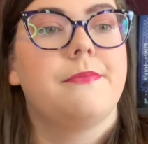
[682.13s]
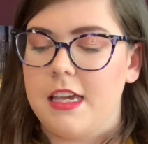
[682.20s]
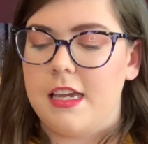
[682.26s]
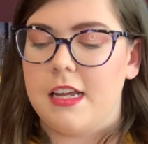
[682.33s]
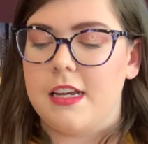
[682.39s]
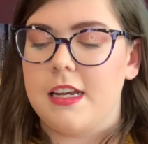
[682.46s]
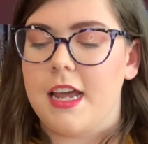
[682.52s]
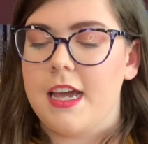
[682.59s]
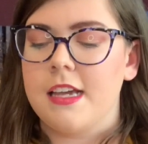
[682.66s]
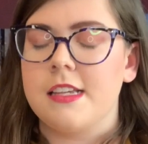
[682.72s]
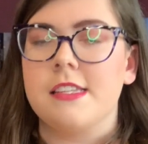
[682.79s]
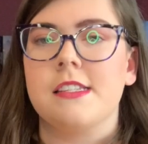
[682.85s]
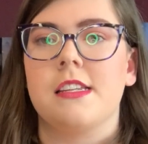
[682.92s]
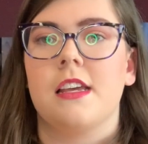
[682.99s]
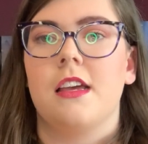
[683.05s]
The
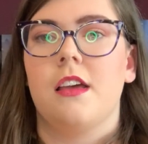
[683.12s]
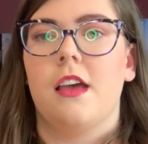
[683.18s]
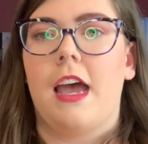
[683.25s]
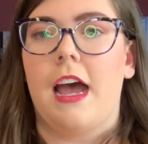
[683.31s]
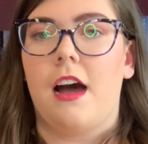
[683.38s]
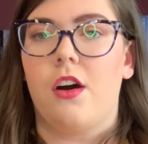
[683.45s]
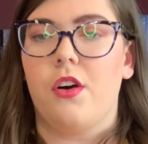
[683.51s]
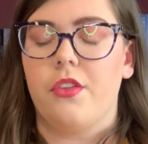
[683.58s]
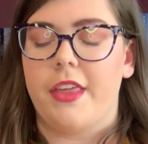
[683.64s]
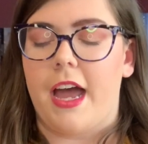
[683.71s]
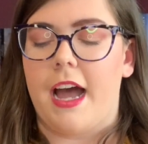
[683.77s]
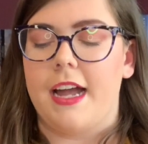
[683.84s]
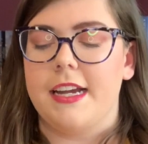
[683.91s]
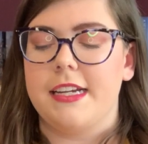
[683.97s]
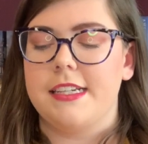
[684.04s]
next owl that
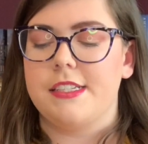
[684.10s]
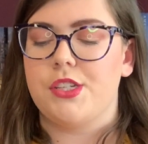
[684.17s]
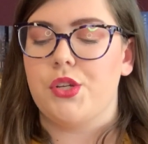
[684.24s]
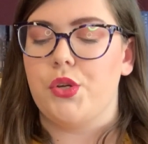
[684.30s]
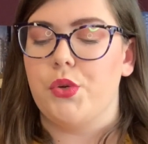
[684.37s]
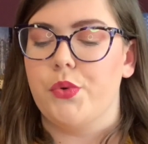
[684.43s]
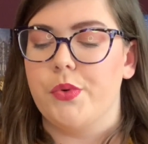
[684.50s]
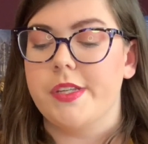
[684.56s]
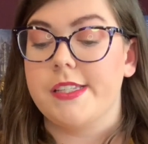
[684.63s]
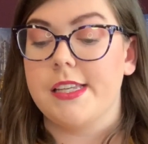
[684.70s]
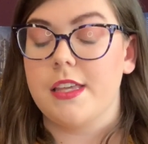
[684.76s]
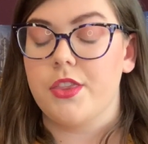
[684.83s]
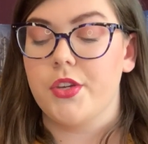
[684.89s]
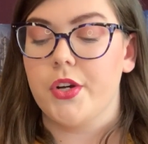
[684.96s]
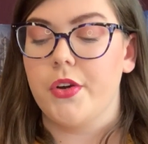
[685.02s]
I need to
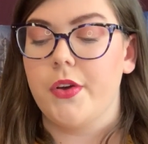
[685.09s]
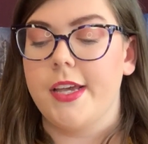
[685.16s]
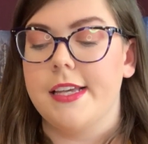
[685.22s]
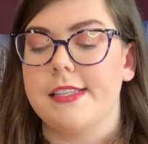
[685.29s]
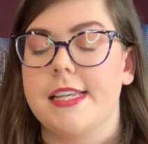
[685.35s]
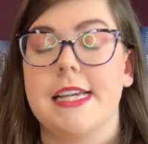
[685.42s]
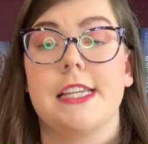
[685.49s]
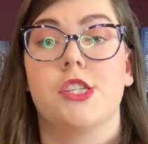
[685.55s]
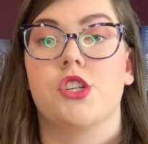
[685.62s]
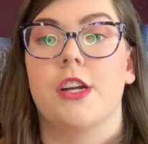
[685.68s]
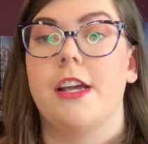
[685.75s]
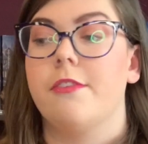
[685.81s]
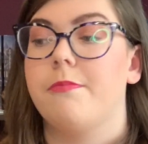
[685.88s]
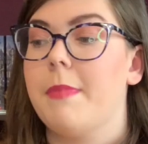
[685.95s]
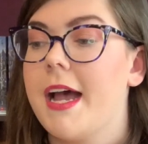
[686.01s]
sit through is
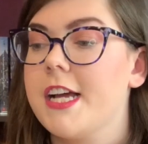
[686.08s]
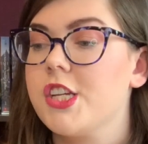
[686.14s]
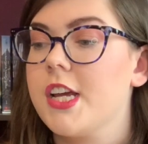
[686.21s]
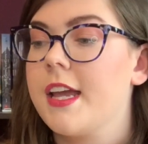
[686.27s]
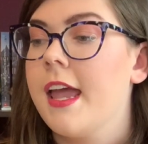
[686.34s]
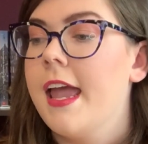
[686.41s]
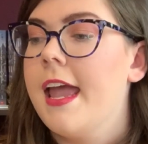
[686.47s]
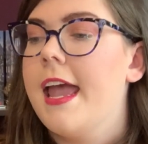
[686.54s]
History of Magic.